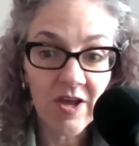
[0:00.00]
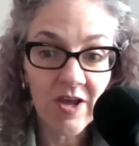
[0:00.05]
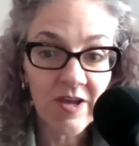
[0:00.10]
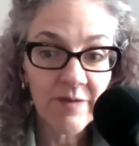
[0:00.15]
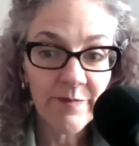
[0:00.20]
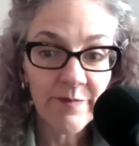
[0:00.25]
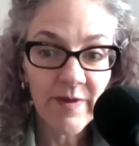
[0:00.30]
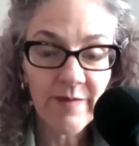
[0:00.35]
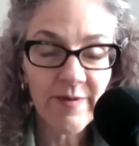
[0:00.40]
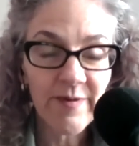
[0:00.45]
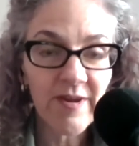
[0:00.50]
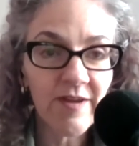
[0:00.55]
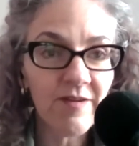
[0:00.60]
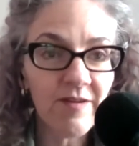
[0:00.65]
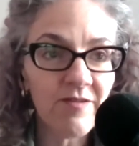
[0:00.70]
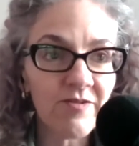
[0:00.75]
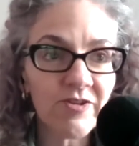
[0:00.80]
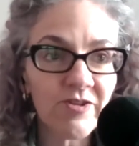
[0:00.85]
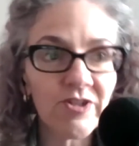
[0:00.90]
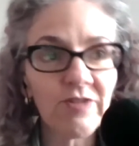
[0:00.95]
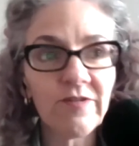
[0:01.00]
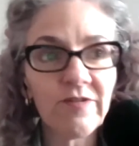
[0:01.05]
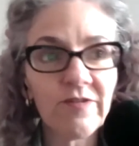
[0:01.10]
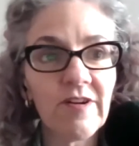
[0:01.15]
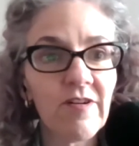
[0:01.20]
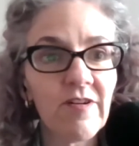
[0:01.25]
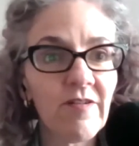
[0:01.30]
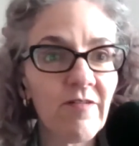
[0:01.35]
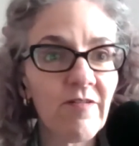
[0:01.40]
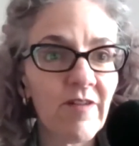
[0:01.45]
maybe your children
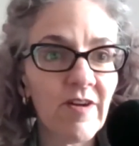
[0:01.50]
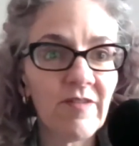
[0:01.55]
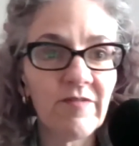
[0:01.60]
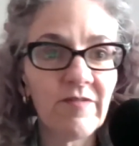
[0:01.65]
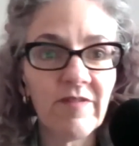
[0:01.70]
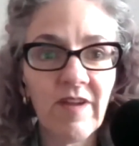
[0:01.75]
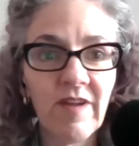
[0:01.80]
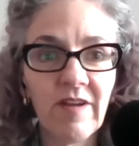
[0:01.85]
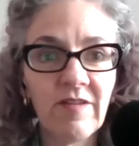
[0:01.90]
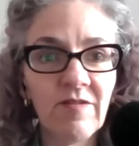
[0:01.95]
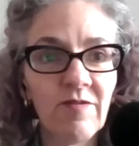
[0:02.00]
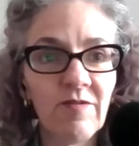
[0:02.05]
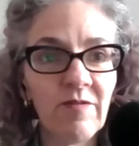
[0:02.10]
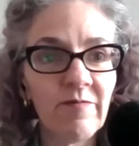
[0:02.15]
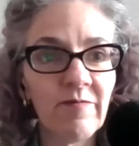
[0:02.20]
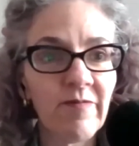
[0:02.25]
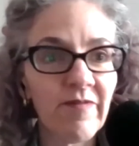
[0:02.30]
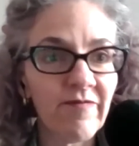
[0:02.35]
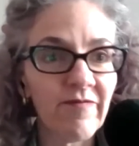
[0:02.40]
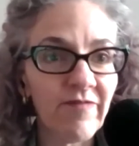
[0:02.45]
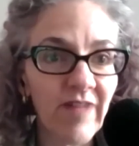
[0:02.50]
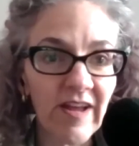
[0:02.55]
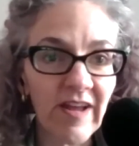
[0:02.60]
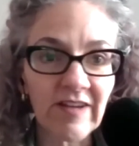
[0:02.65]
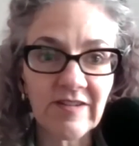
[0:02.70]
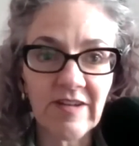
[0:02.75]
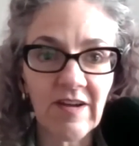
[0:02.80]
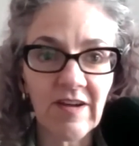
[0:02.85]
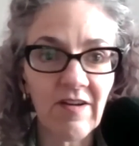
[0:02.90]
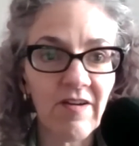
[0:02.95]
are grown and you're
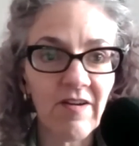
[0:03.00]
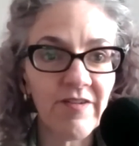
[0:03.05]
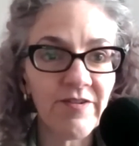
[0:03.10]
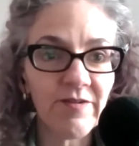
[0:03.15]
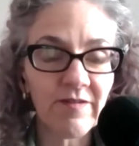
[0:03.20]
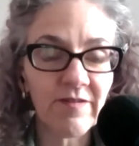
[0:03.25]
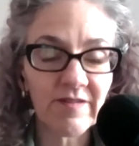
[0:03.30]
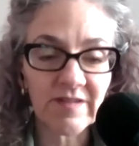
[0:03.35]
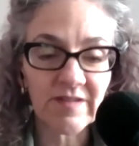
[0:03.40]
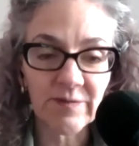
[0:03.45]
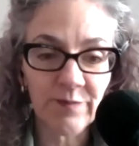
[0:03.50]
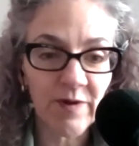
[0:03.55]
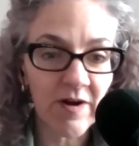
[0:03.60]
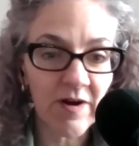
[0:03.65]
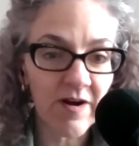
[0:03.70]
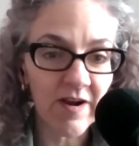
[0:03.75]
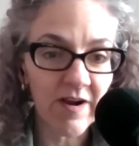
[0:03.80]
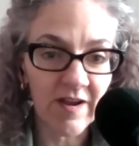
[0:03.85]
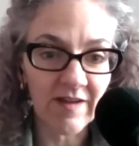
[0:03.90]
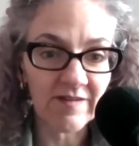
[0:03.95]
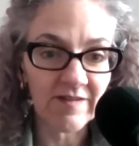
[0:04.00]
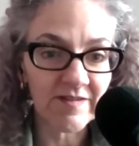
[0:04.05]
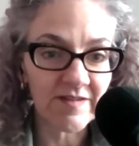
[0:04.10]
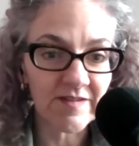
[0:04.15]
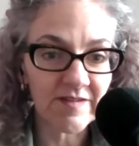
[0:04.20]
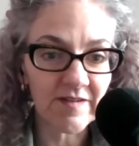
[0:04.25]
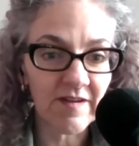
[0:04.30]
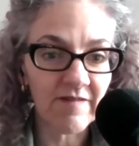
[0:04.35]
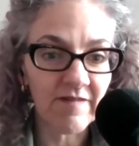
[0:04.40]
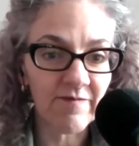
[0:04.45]
reflecting on your
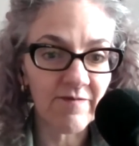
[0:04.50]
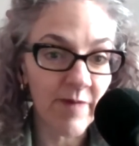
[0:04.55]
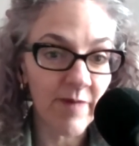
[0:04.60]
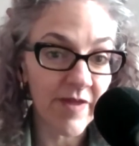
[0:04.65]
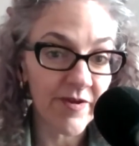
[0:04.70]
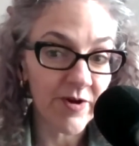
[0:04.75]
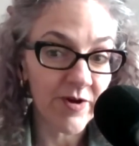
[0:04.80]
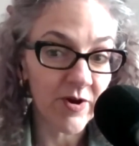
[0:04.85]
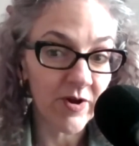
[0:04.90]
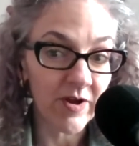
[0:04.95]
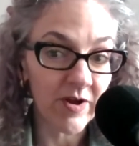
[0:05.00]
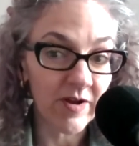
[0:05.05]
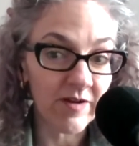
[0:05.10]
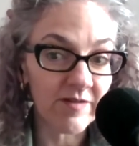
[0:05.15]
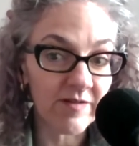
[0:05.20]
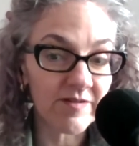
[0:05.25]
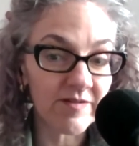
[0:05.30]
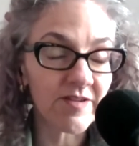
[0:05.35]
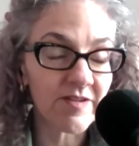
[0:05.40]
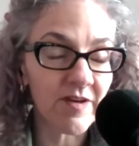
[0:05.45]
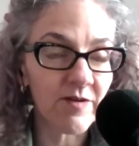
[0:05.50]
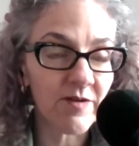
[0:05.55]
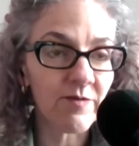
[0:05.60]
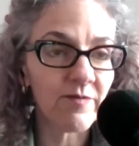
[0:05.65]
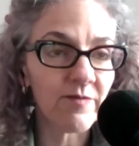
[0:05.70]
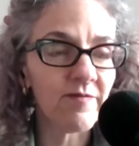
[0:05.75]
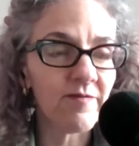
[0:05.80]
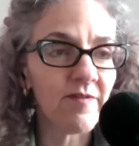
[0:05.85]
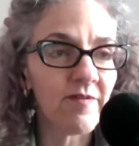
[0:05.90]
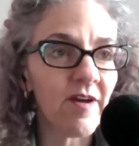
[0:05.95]
experience of motherhood.
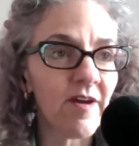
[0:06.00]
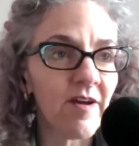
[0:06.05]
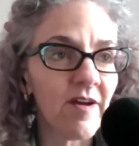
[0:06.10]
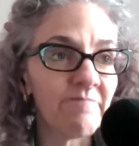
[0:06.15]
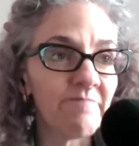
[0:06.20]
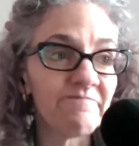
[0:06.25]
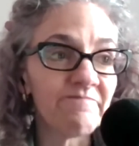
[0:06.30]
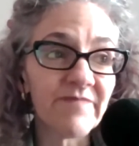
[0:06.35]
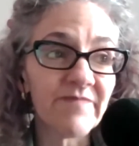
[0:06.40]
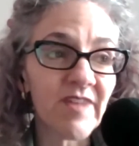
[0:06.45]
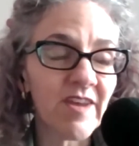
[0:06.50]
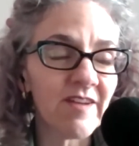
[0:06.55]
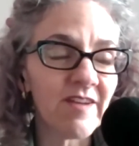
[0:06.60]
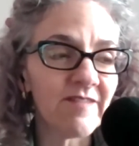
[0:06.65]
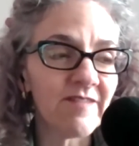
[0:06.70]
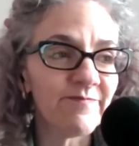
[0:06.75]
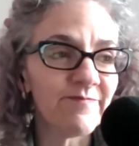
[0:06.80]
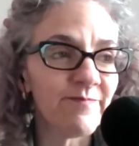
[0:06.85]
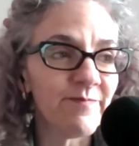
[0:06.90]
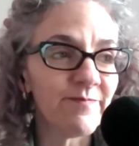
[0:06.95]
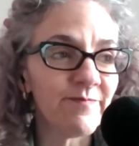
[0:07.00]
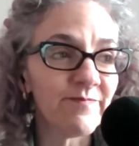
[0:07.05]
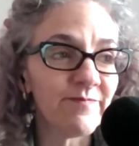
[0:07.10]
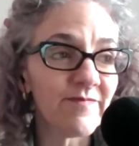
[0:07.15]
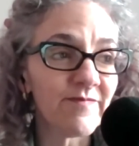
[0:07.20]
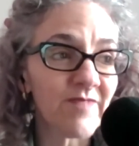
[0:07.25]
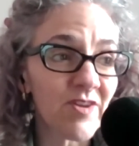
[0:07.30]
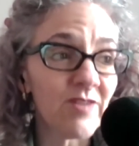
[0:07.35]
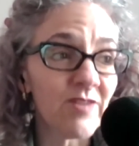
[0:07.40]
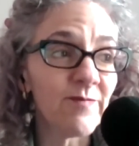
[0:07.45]
So it
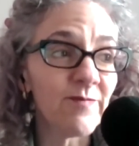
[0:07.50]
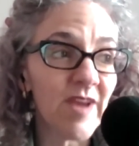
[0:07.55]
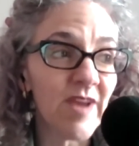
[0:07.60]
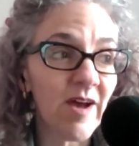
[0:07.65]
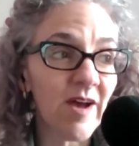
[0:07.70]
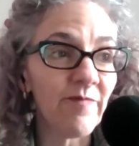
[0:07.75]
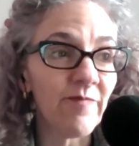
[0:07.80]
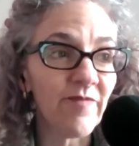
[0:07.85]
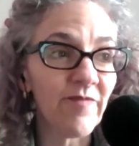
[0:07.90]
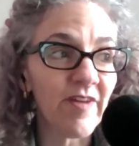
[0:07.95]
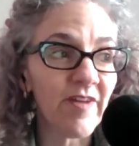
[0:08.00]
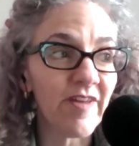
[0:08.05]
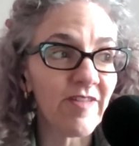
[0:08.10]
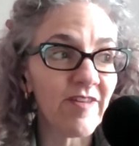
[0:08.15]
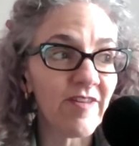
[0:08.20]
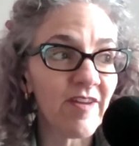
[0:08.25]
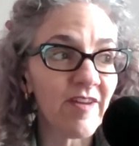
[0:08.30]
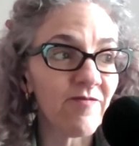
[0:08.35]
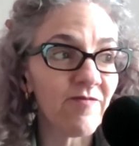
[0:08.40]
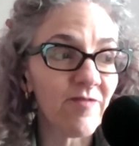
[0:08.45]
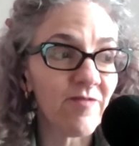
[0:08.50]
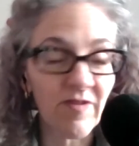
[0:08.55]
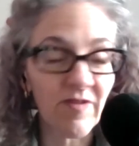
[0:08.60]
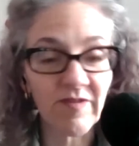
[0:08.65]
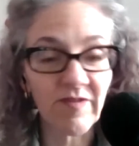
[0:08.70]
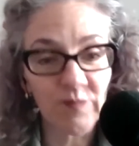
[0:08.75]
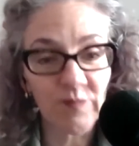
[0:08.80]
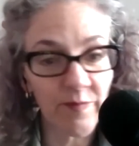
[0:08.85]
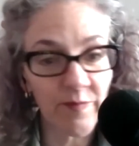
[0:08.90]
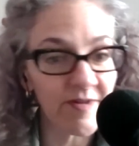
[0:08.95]
could be helpful, I think, for
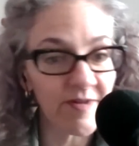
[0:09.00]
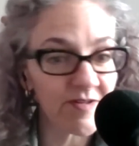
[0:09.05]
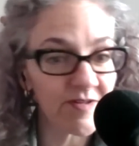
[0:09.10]
those women as